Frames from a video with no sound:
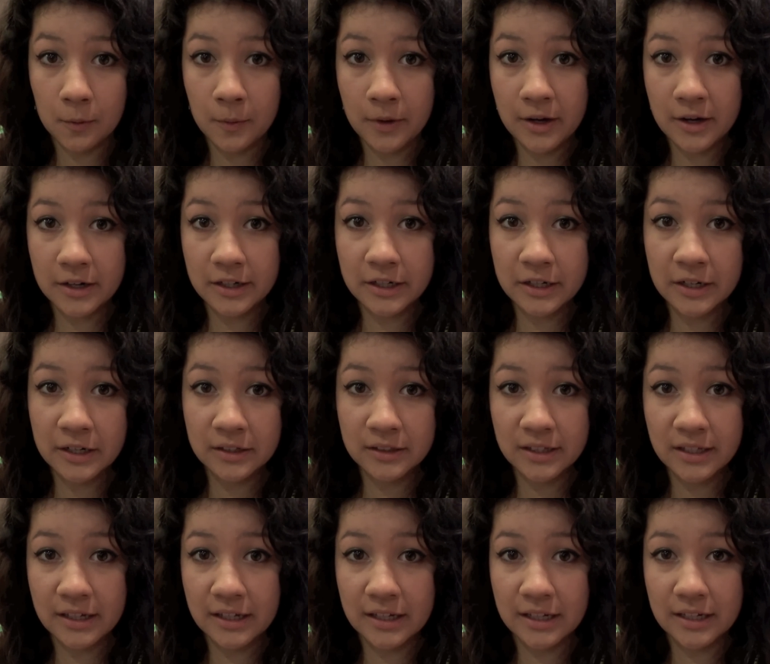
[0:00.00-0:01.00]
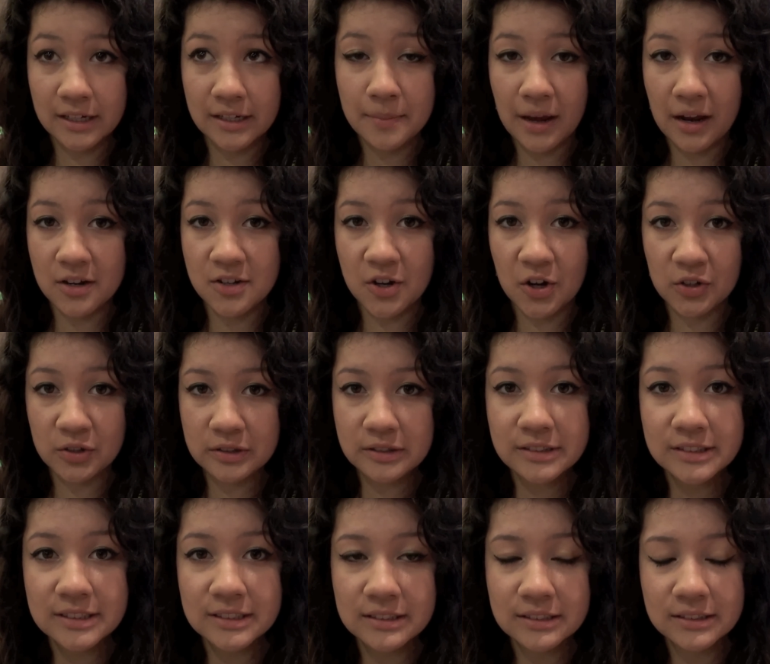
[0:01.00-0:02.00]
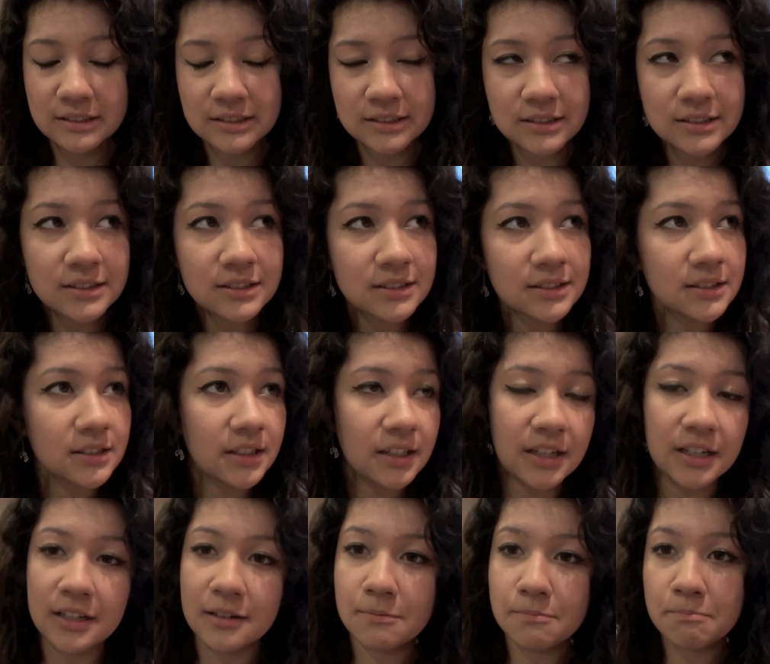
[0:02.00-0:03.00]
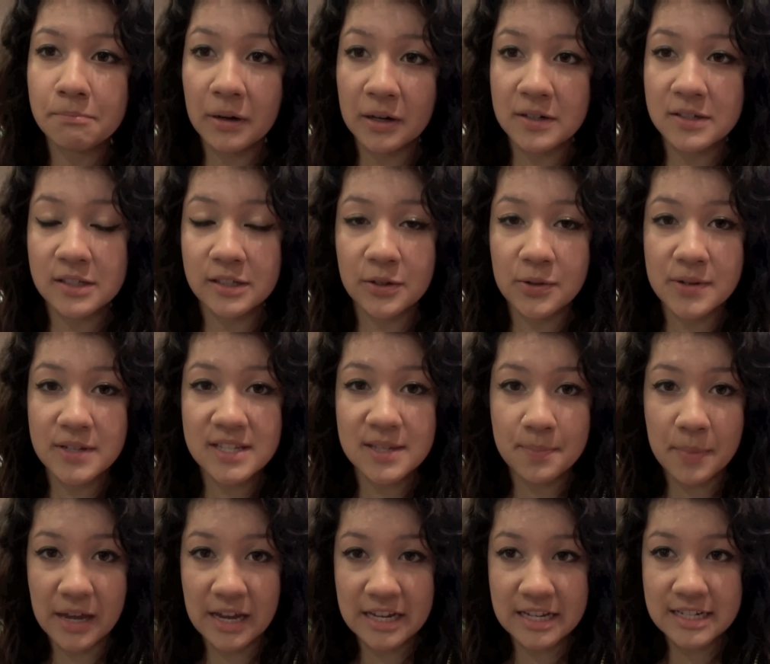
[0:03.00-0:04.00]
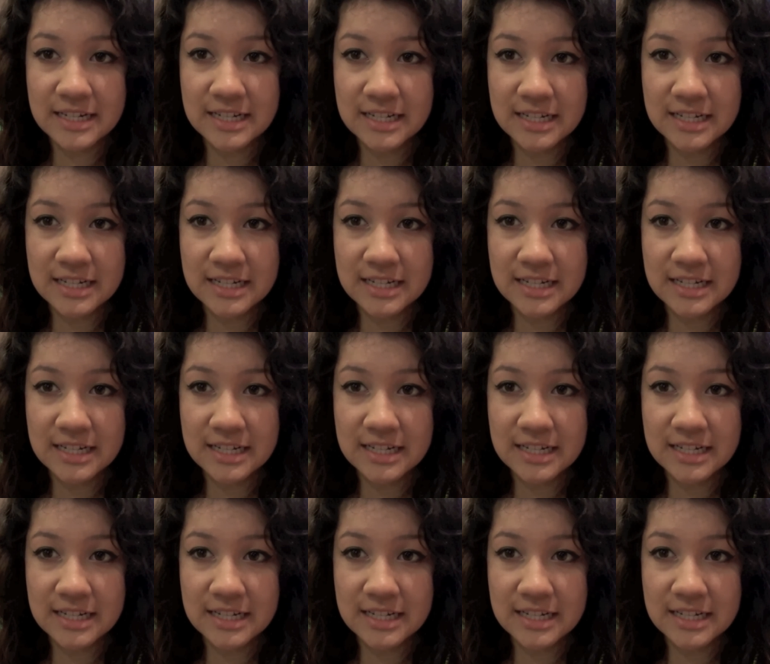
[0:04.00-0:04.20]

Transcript: We are currently in McDonald's in Barcelona, Spain.